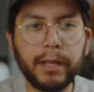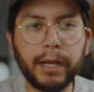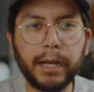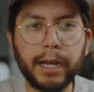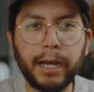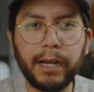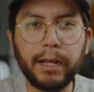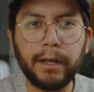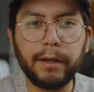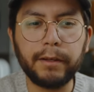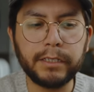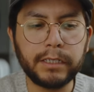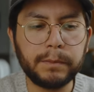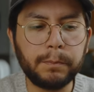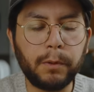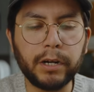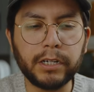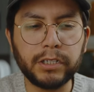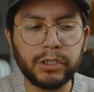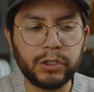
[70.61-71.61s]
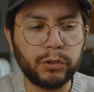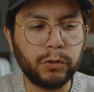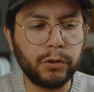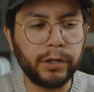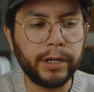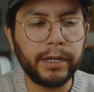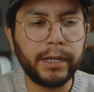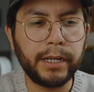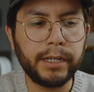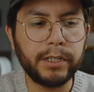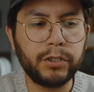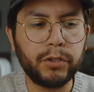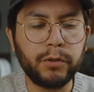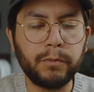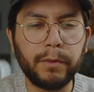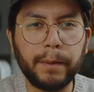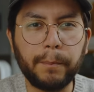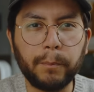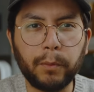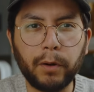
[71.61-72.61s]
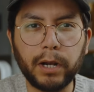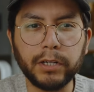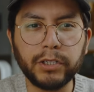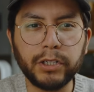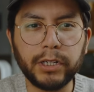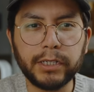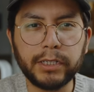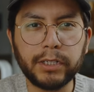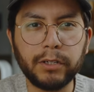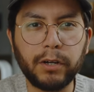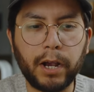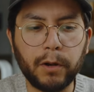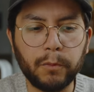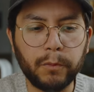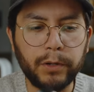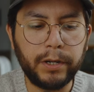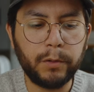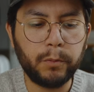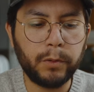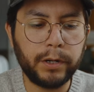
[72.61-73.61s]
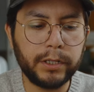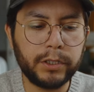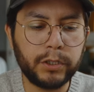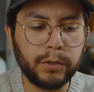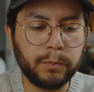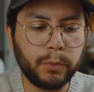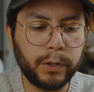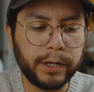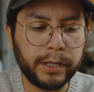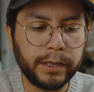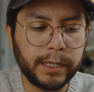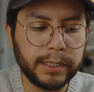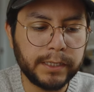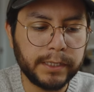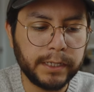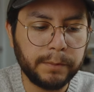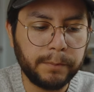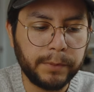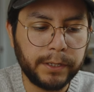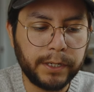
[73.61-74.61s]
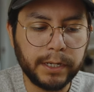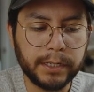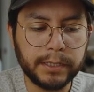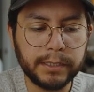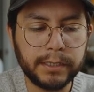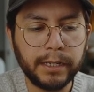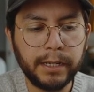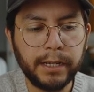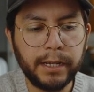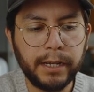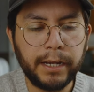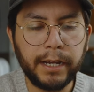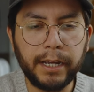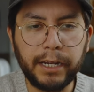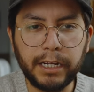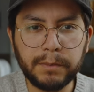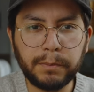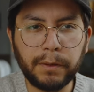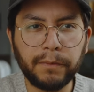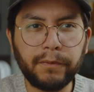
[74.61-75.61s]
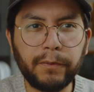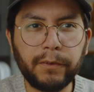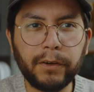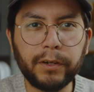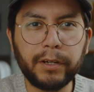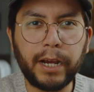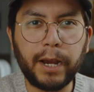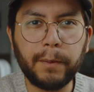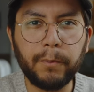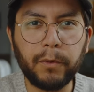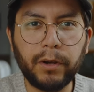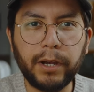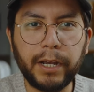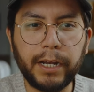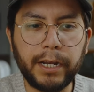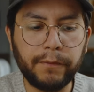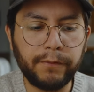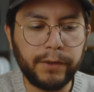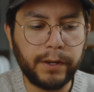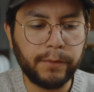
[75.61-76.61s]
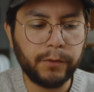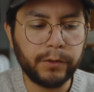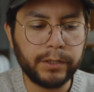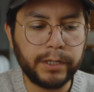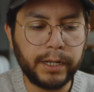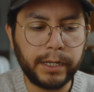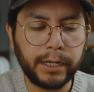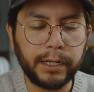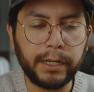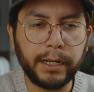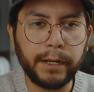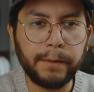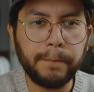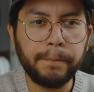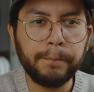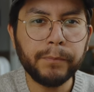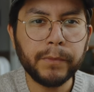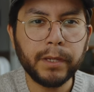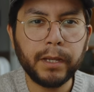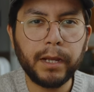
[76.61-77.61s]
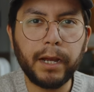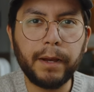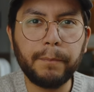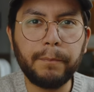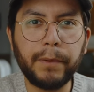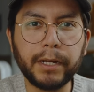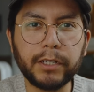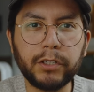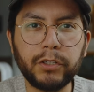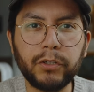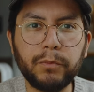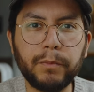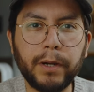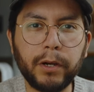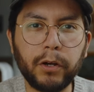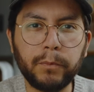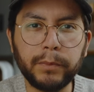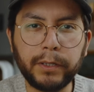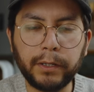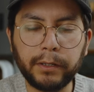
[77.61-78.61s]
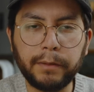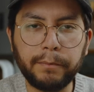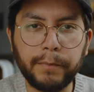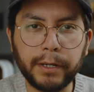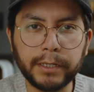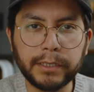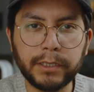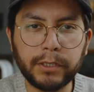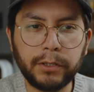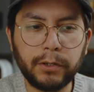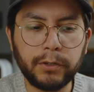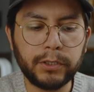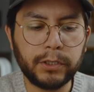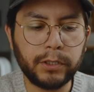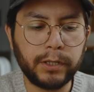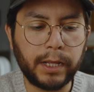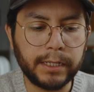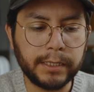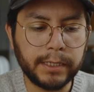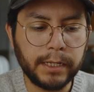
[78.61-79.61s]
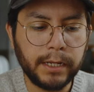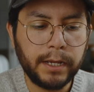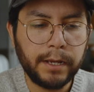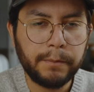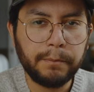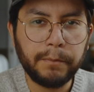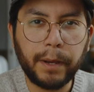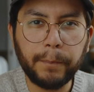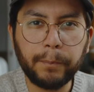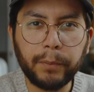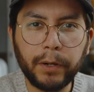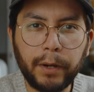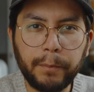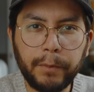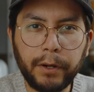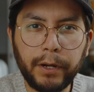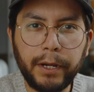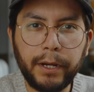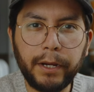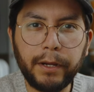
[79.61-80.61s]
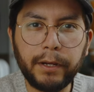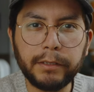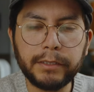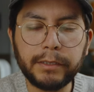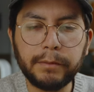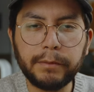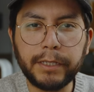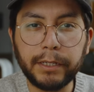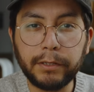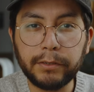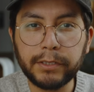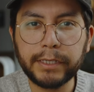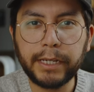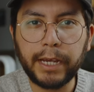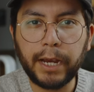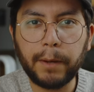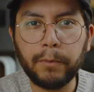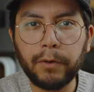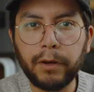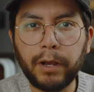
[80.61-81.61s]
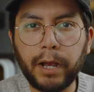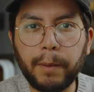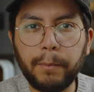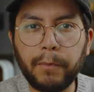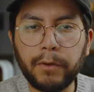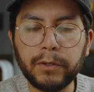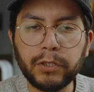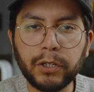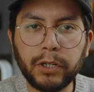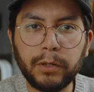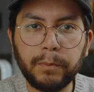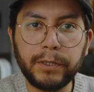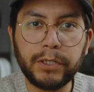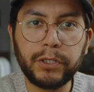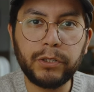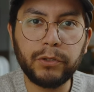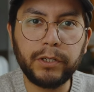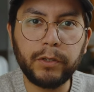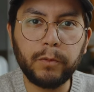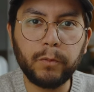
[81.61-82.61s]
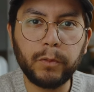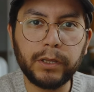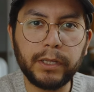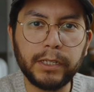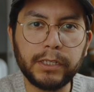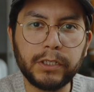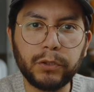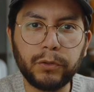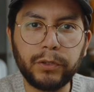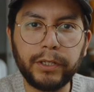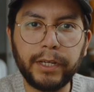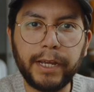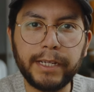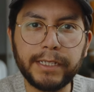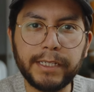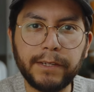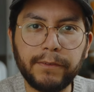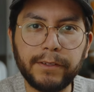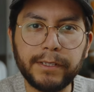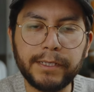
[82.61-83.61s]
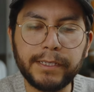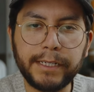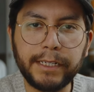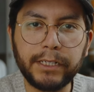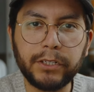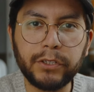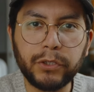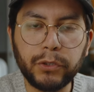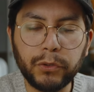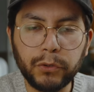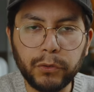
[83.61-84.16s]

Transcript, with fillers: that kind of sparks joy into my project. So I really wanted to bring this in because it is my favorite camera and I've never taken it uh, back to my hometown in Mexico. So that's my primary stills camera. I'm also gonna be shooting with the Sony a7C